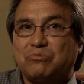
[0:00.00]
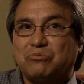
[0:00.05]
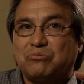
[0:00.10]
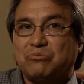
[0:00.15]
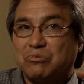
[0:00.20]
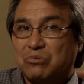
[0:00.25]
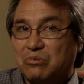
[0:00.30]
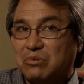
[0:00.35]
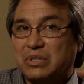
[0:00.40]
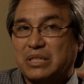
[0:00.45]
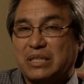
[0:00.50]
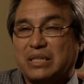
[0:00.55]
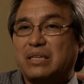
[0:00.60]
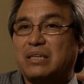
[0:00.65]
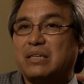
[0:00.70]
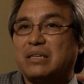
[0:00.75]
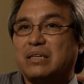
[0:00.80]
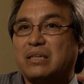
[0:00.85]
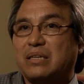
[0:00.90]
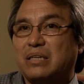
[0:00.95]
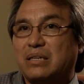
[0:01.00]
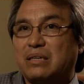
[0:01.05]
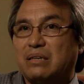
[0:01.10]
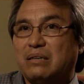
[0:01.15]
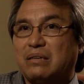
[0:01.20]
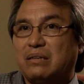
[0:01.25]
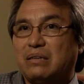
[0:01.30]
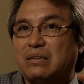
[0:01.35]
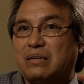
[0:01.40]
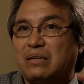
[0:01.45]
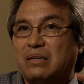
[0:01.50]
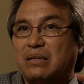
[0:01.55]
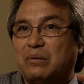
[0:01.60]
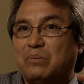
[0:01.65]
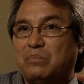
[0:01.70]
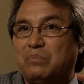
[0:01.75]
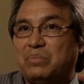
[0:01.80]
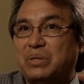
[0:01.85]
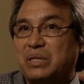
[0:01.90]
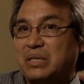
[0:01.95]
truly
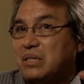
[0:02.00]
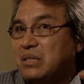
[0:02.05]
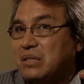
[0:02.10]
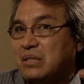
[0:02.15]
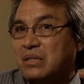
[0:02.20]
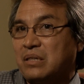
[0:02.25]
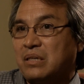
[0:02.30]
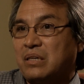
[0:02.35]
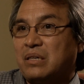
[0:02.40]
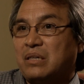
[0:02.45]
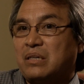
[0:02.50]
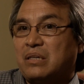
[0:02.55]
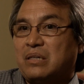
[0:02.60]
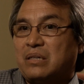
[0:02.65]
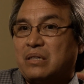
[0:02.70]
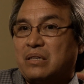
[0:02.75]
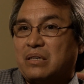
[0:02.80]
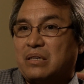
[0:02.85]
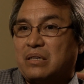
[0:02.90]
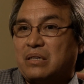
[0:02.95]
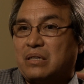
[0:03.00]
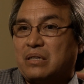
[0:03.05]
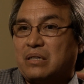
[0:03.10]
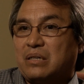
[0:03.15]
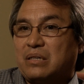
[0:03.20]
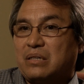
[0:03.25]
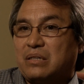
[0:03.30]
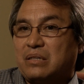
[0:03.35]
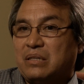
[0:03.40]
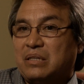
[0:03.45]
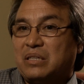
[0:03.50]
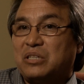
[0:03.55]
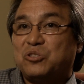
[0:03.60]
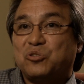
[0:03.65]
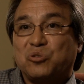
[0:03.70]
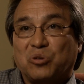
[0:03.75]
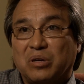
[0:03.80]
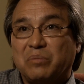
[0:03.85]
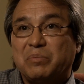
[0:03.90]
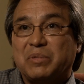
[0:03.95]
be in
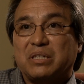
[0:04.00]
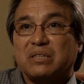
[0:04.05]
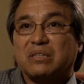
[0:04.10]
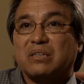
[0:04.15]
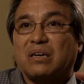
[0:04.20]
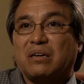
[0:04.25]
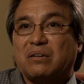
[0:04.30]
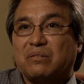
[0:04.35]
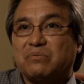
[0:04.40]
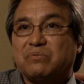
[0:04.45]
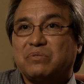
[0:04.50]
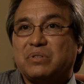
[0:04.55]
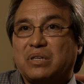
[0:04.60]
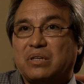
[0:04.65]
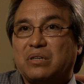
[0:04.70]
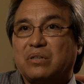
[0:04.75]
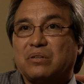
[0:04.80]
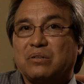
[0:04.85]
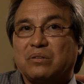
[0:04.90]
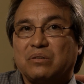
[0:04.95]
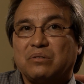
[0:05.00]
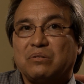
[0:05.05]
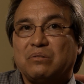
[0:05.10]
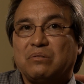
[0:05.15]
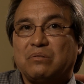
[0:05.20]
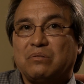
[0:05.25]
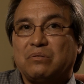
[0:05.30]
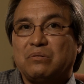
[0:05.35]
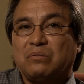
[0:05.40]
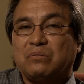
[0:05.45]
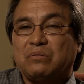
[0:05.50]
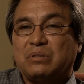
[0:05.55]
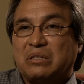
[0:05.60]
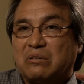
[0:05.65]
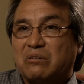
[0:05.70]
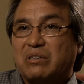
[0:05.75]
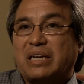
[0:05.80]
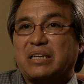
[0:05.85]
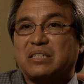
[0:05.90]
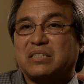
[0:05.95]
enjoyment of their
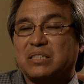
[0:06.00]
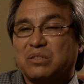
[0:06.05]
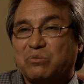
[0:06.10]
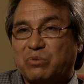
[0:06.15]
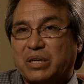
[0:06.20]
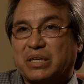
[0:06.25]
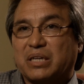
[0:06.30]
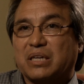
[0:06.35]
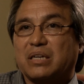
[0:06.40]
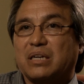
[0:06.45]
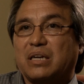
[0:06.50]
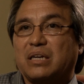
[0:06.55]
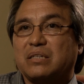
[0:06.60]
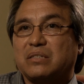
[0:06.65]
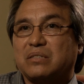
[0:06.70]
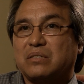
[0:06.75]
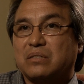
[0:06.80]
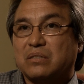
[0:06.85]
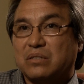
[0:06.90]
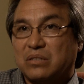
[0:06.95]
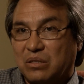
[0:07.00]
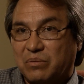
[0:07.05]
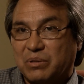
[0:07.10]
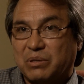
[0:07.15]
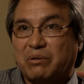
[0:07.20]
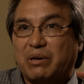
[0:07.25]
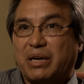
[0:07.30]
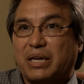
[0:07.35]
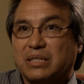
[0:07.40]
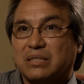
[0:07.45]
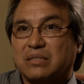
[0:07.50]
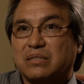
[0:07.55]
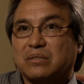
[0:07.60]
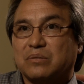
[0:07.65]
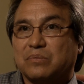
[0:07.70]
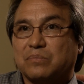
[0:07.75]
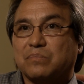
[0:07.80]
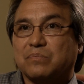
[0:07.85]
internationally recognized human rights.